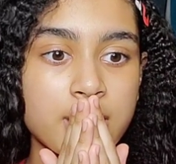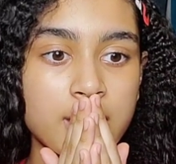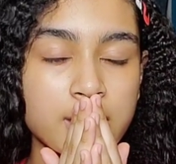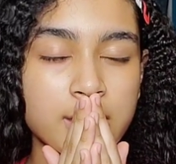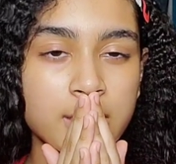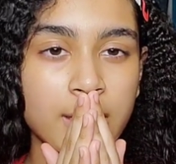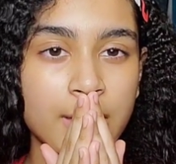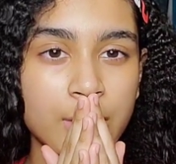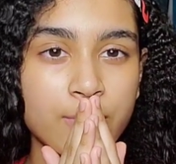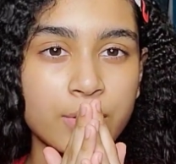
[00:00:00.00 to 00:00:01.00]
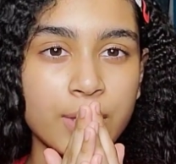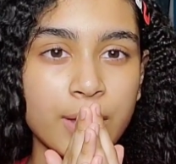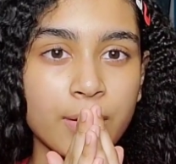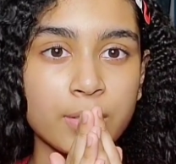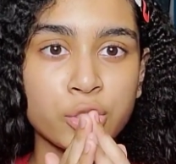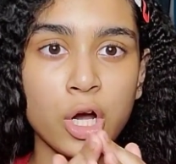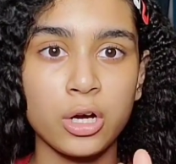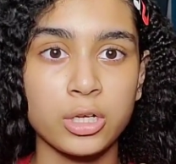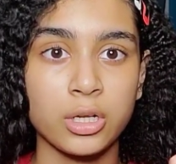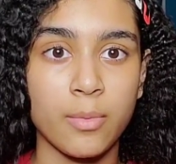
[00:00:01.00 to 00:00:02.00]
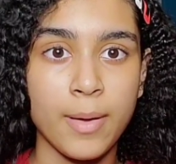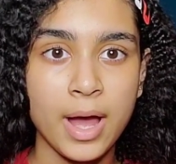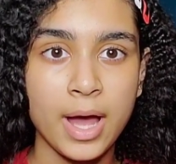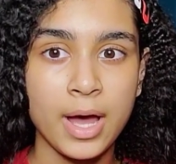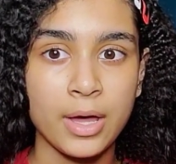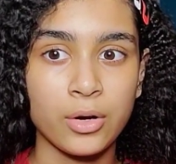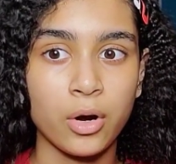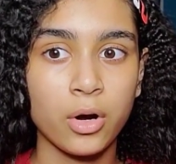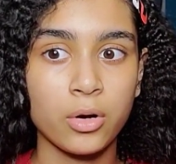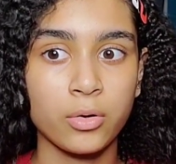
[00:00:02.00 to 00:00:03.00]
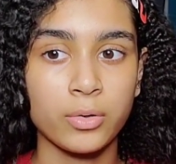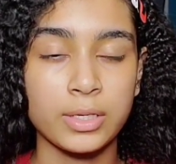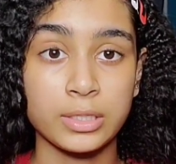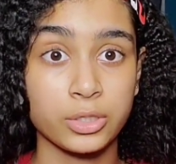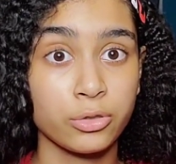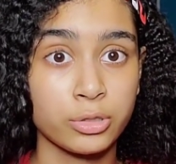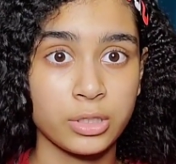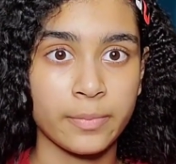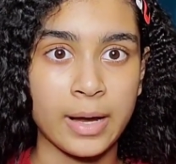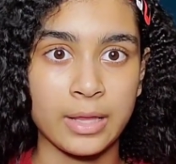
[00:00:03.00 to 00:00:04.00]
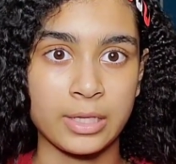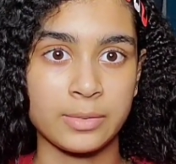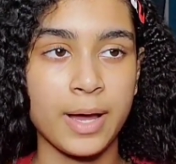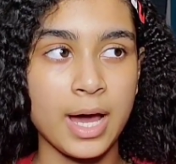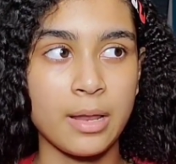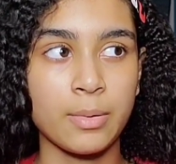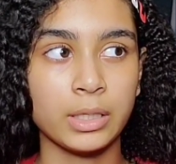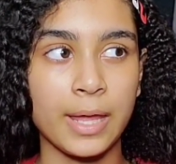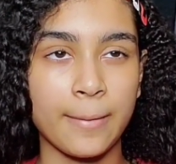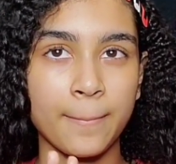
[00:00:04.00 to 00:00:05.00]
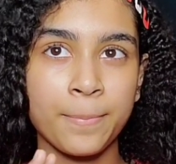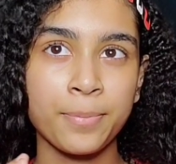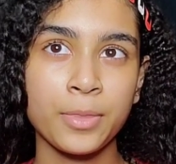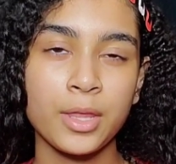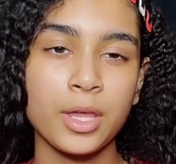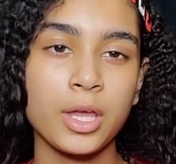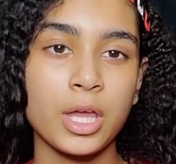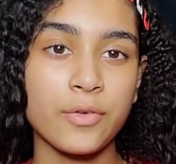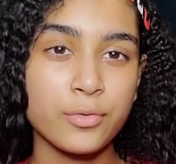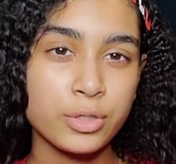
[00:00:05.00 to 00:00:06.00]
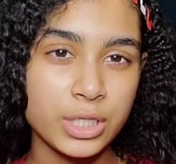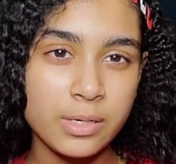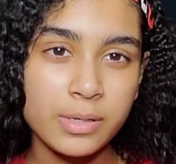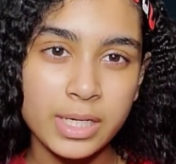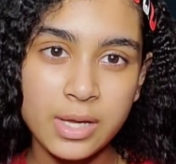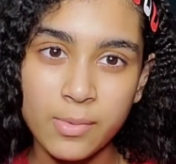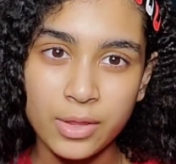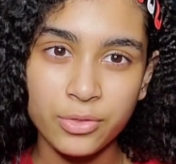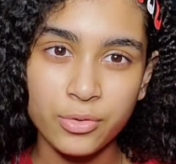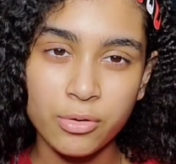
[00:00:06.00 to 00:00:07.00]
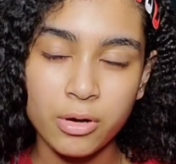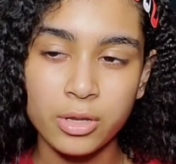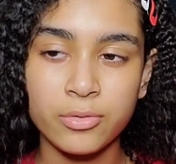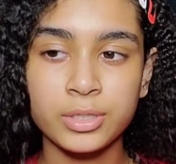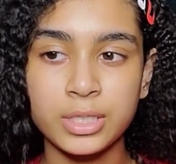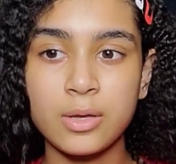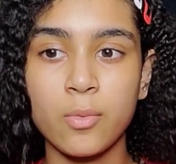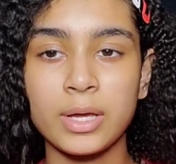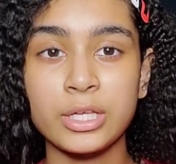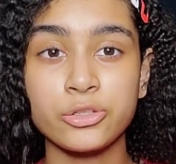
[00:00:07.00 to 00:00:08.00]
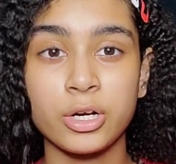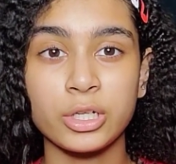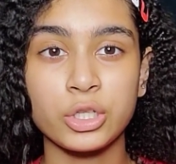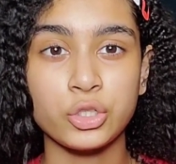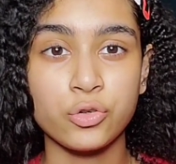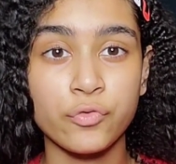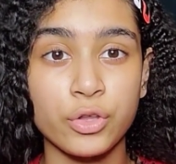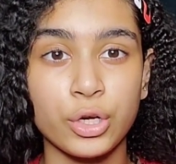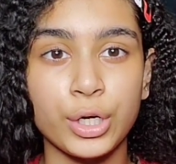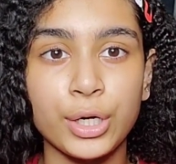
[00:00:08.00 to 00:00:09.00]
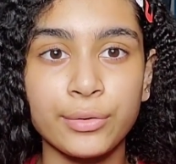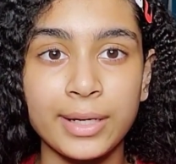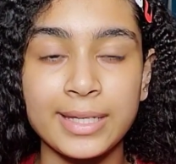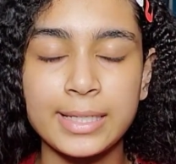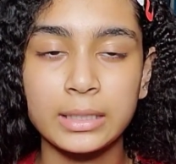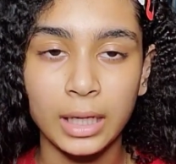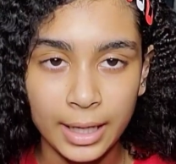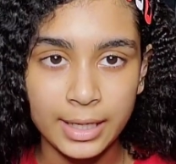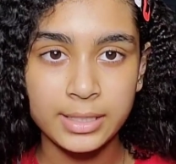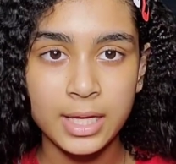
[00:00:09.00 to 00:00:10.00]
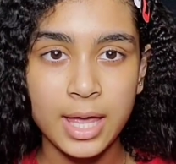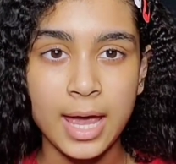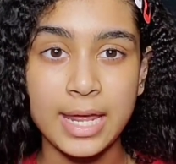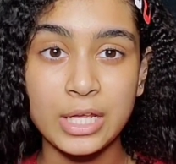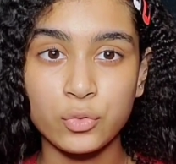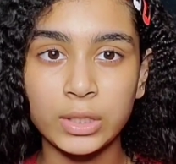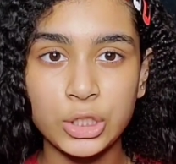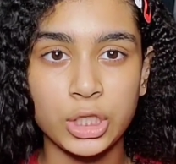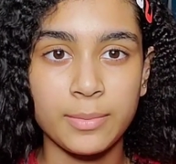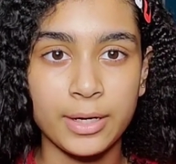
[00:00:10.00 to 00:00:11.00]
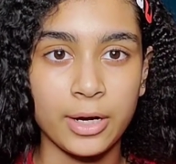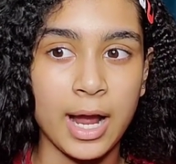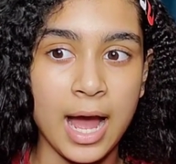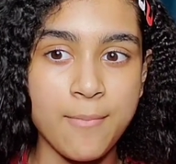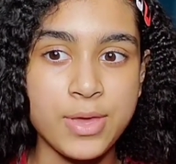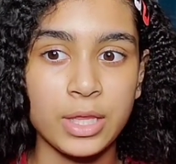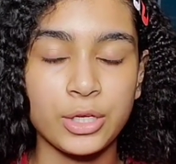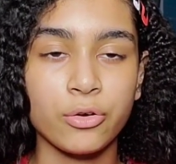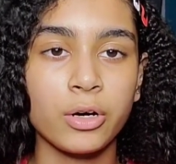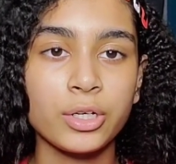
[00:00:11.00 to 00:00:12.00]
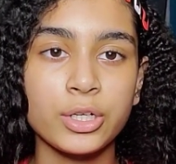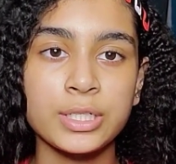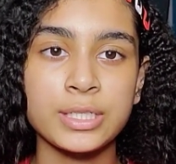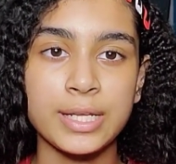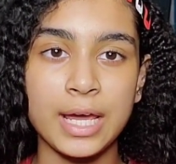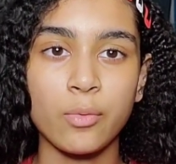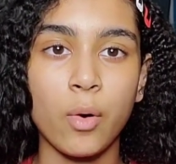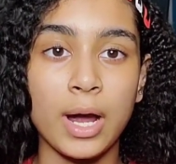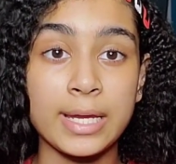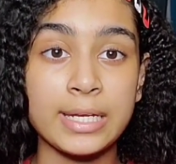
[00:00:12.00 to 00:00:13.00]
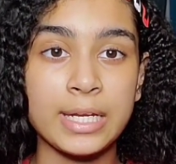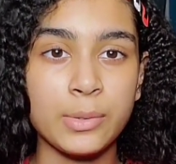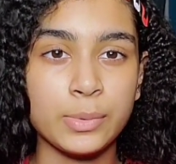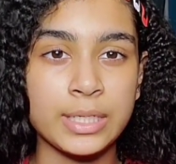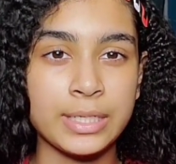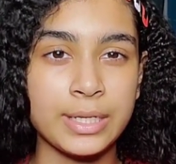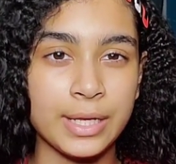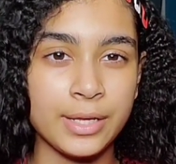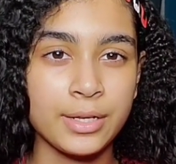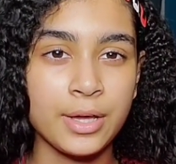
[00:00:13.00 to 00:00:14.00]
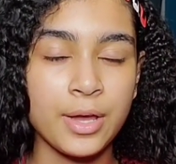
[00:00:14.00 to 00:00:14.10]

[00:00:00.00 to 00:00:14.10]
because it's like you would think stalkers are bad. Oh, he's a sociopath, he's bad. But like, if you see what he went through and you see what he's trying to do for the girl that he likes and he's really trying to make her happy, like you'll understand why he did what he did.